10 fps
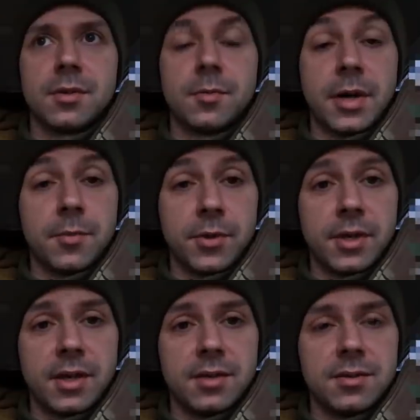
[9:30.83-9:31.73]
my
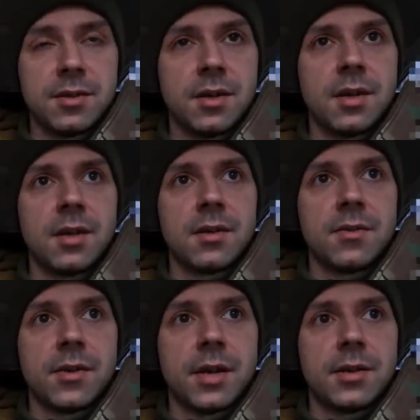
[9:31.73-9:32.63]
brigade
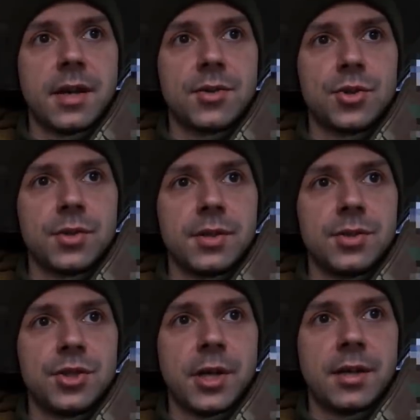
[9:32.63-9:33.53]
that actually
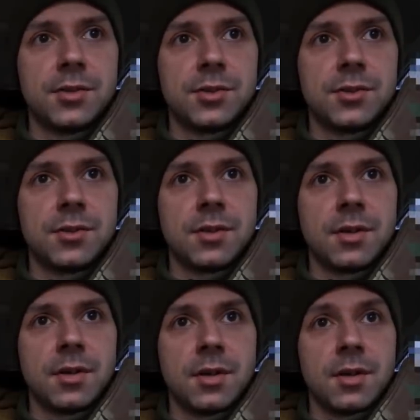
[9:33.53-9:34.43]
changed
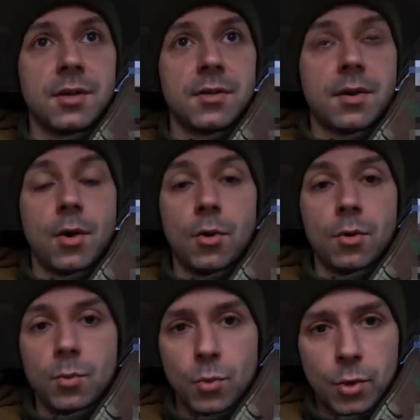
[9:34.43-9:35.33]
the
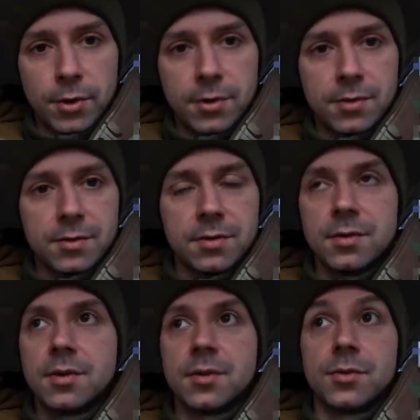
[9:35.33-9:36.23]
whole war
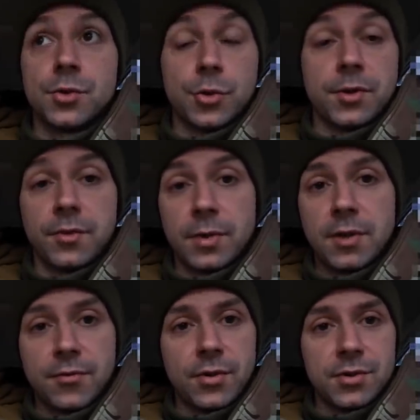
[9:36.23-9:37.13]
during the
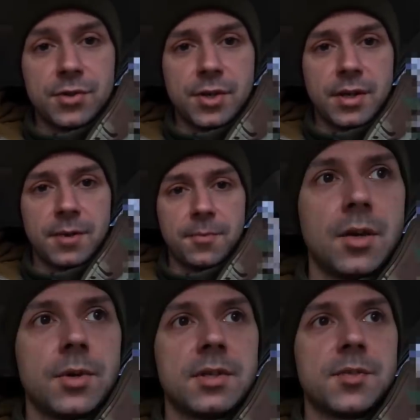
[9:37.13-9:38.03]
very first day.
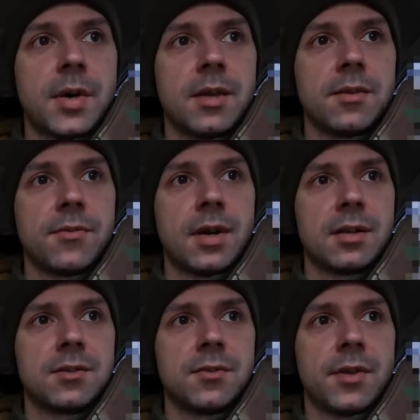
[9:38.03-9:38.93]
Even despite the
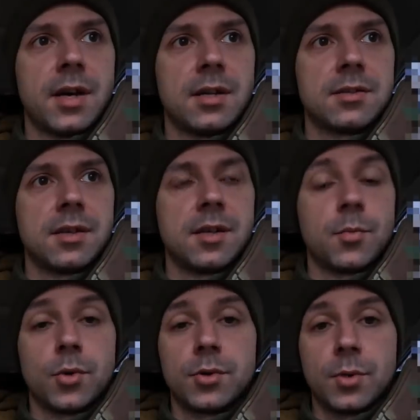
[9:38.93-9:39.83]
fact that
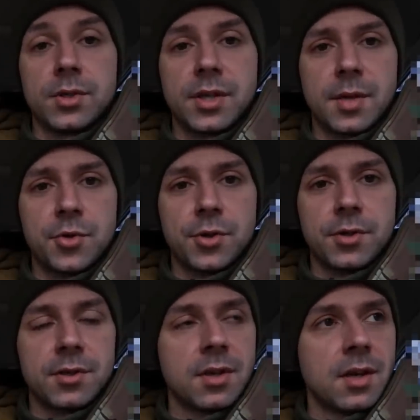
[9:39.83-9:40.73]
airport was
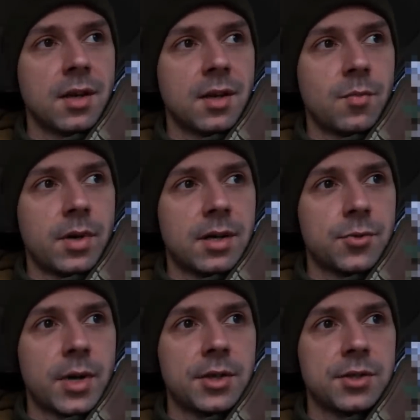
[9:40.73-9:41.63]
captured,
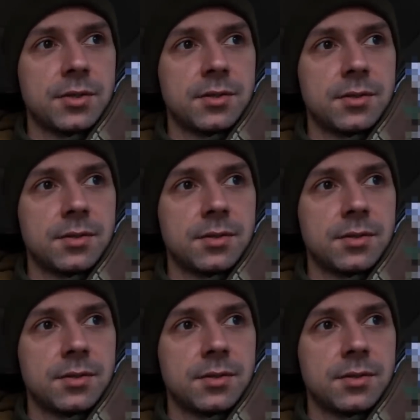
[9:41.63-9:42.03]
but Russian